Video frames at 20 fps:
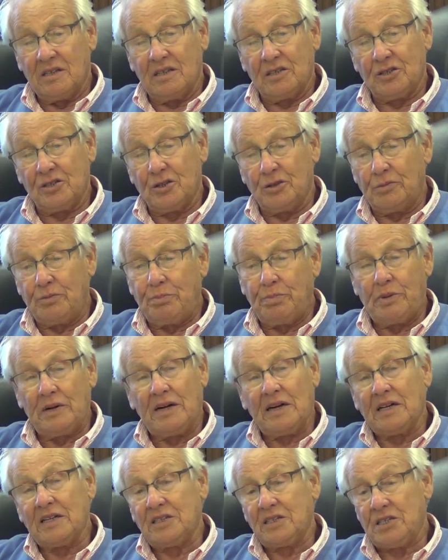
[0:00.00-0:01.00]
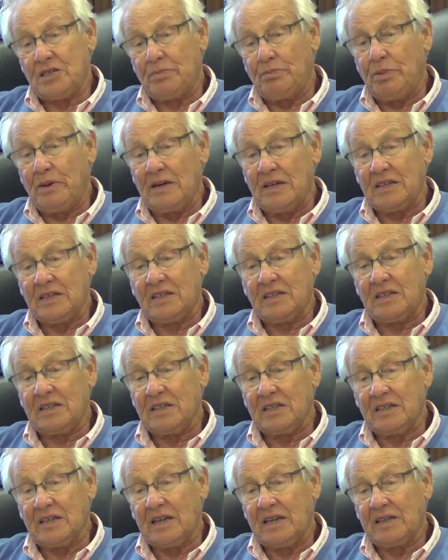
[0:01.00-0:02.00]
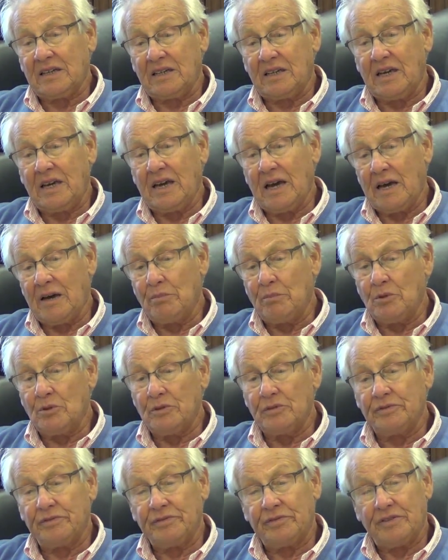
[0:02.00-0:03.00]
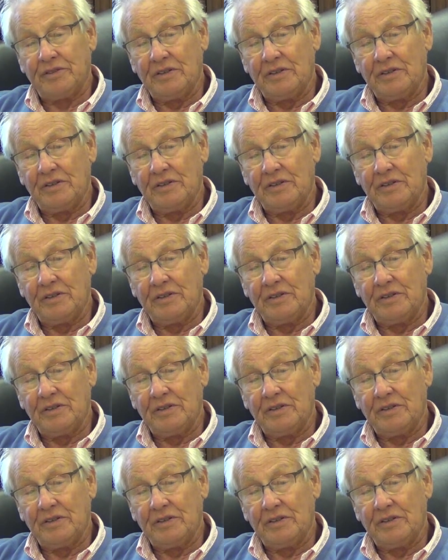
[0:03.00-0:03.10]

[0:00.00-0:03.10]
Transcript: surprise party that Gamow